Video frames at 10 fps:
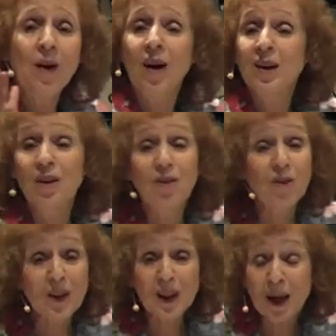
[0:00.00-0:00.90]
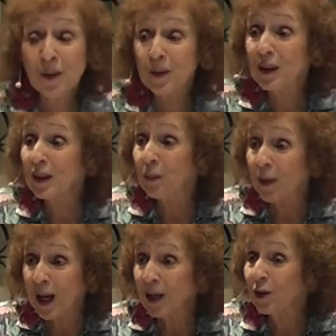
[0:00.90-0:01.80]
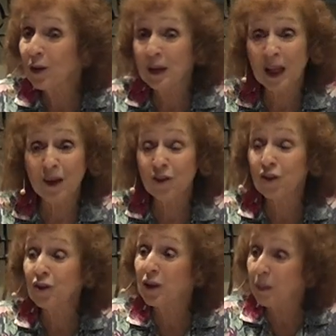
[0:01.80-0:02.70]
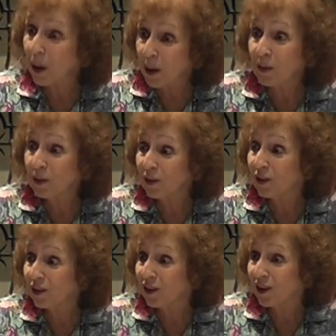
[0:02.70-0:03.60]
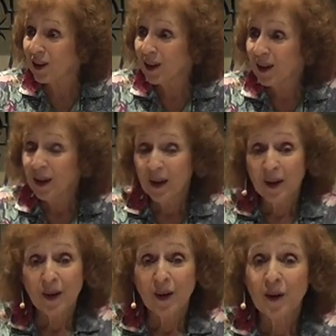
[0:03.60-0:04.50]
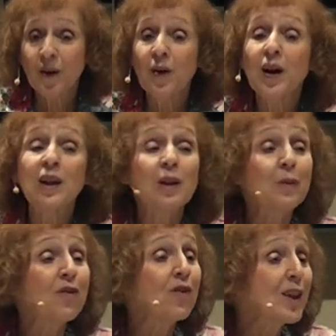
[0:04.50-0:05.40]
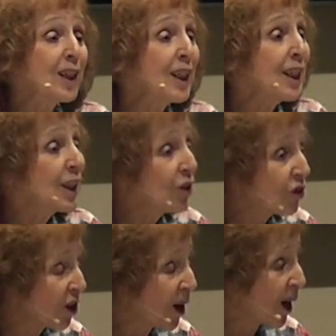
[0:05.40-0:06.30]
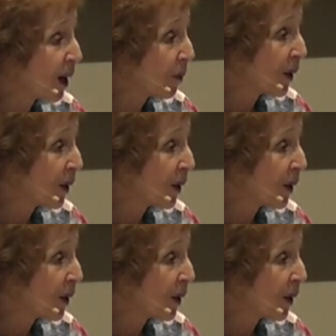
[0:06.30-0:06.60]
Are you doing that with the one who loves you the most? Or are you filling your time